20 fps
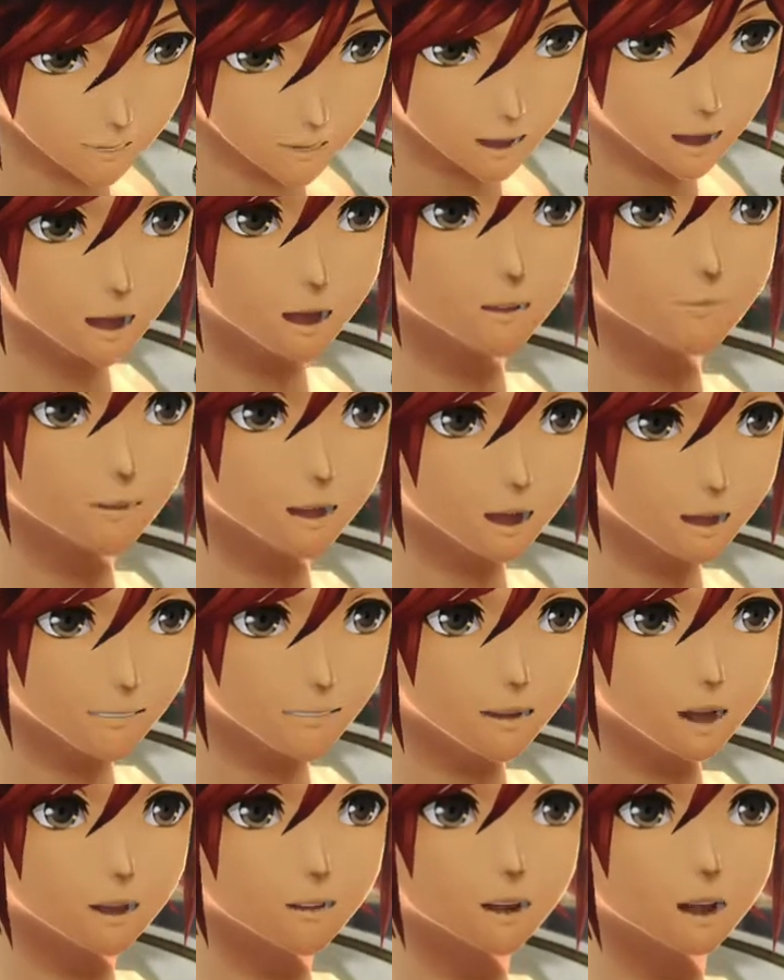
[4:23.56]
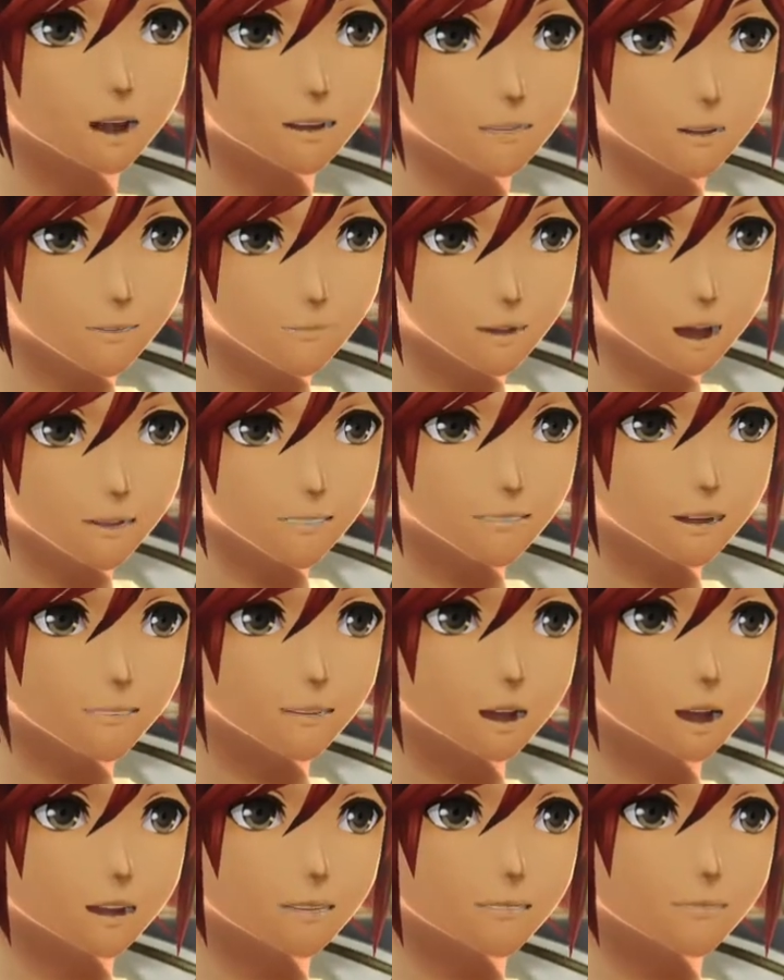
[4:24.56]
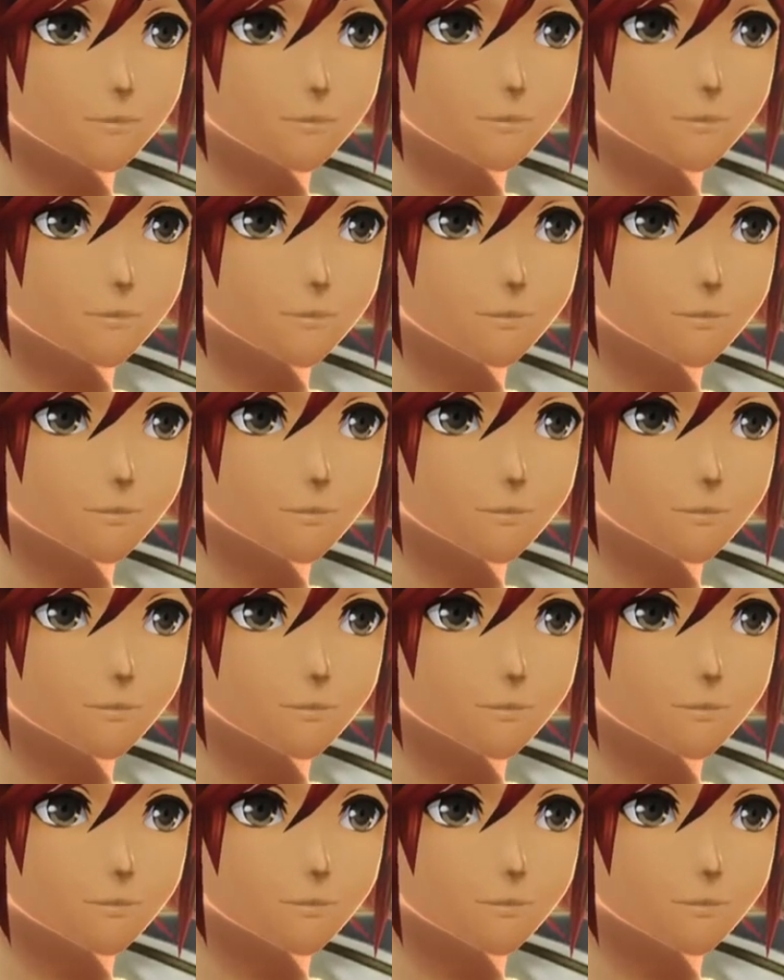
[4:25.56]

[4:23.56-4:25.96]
now I don't think I could survive a day without it.